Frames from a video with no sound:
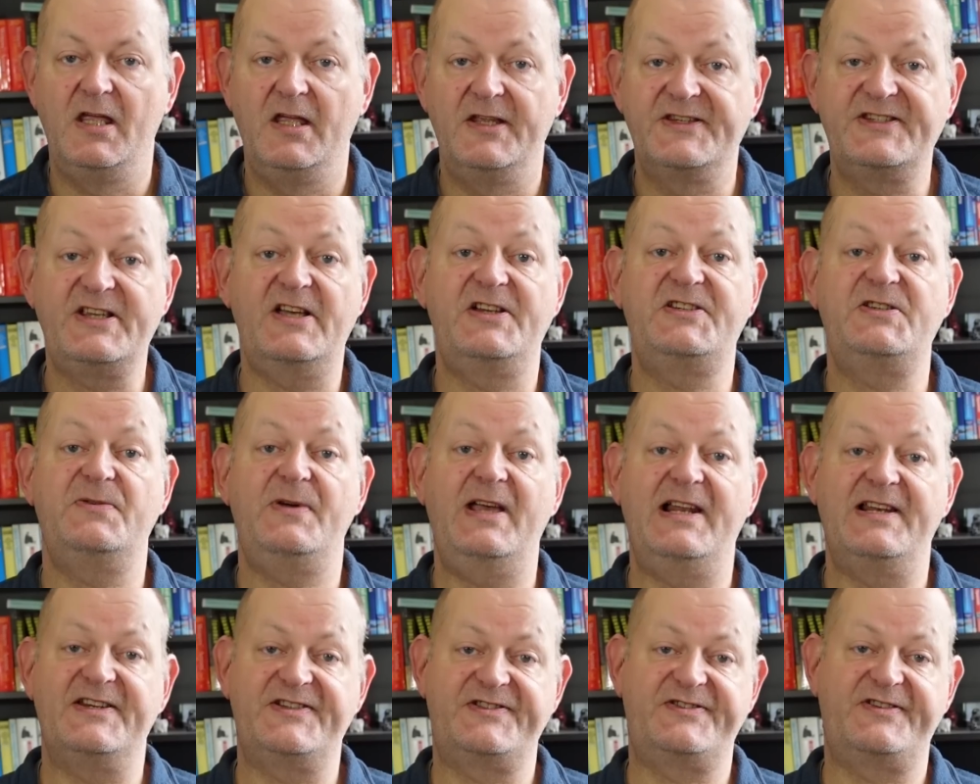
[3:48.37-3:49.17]
So to
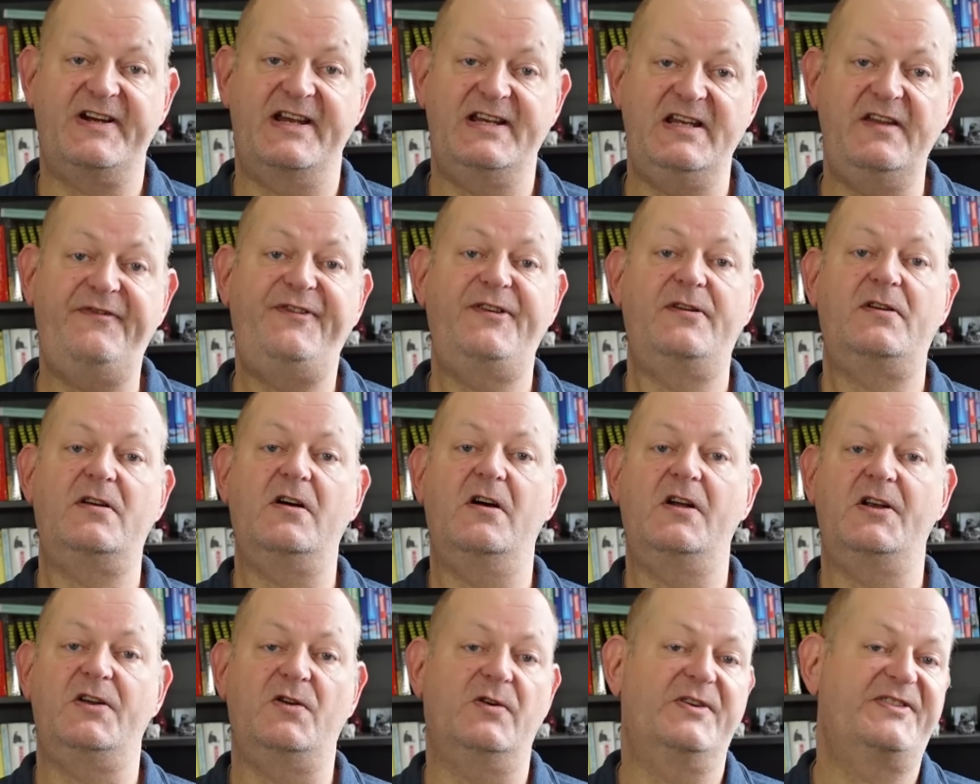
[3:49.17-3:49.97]
illustrate, if you
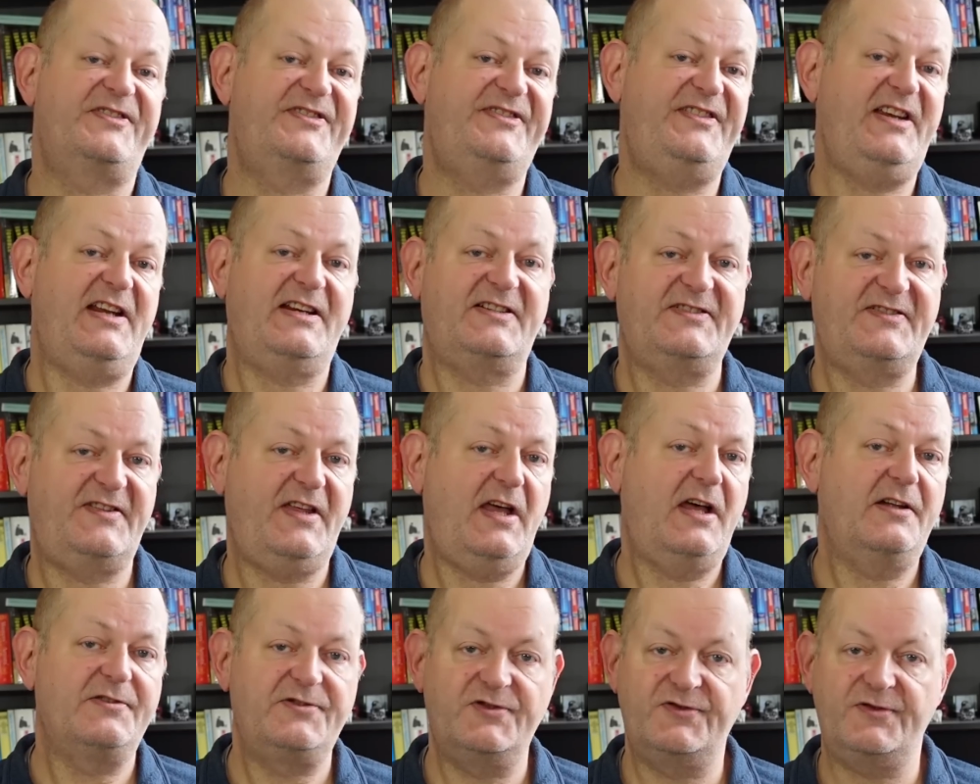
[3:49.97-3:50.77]
got your
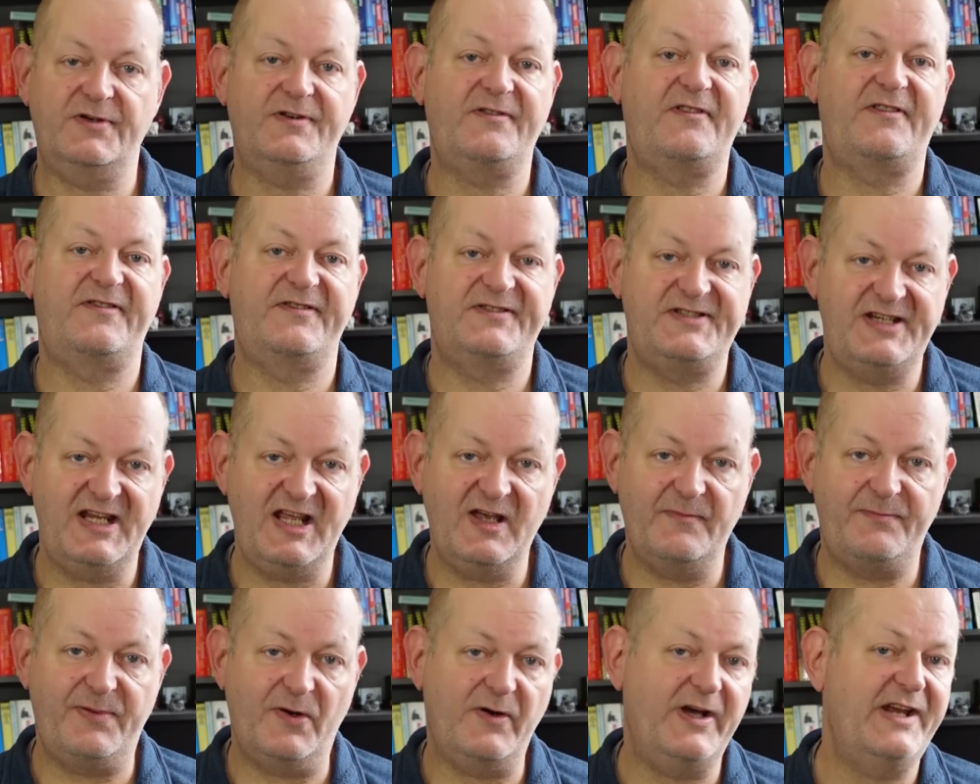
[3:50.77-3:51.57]
600th
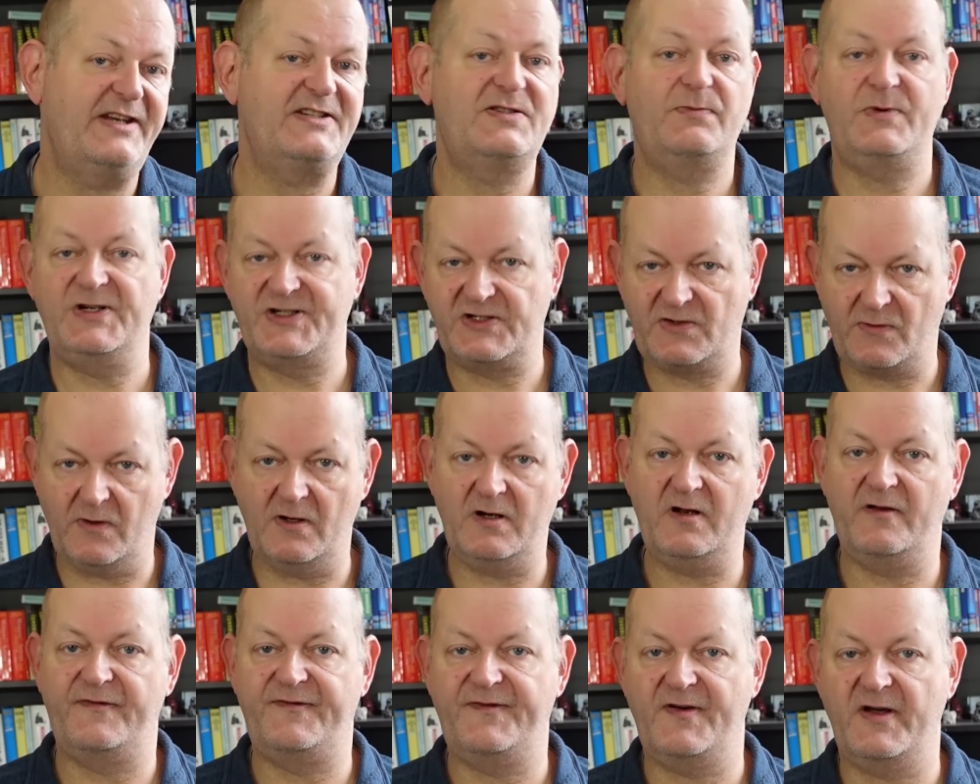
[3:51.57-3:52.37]
tier point, which
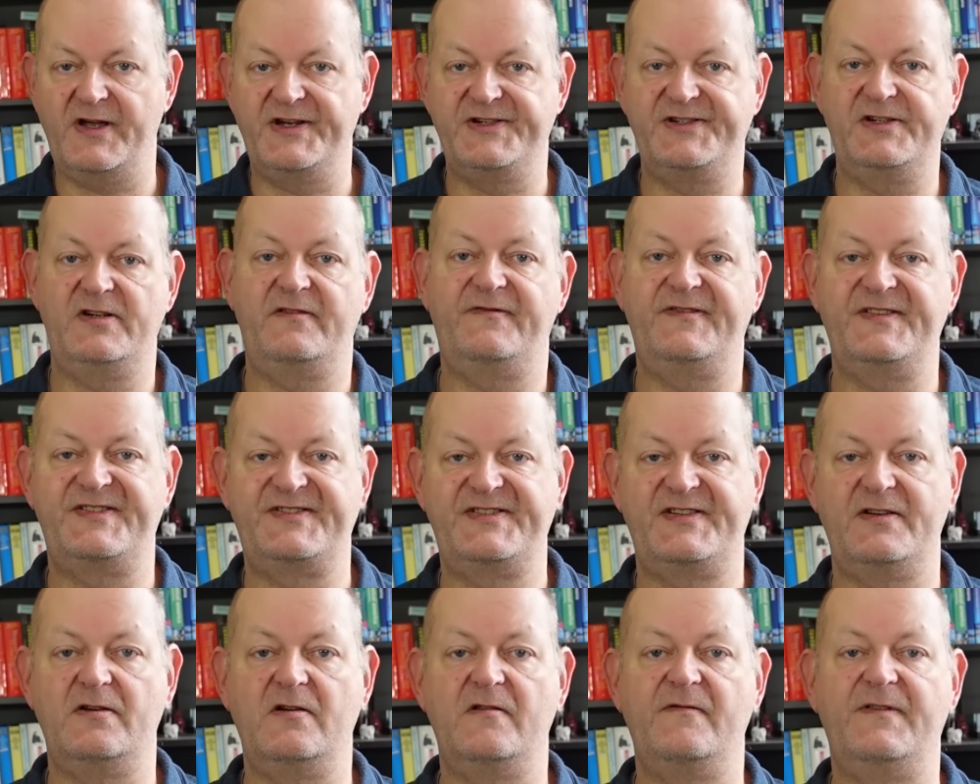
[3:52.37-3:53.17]
qualifies you for
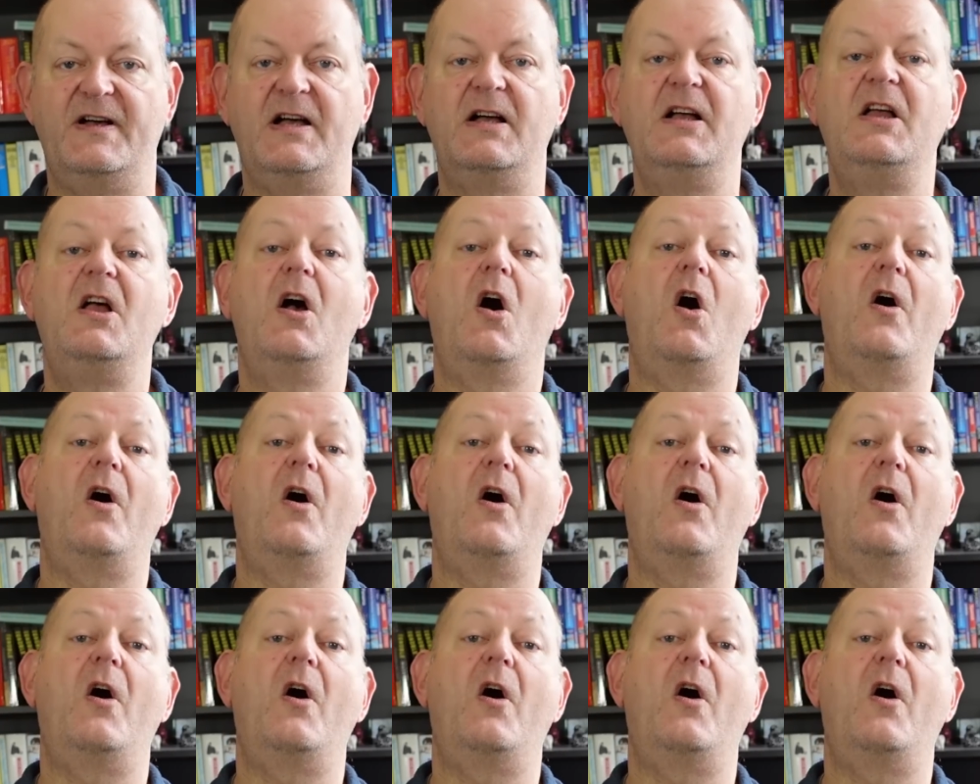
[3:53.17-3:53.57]
silver,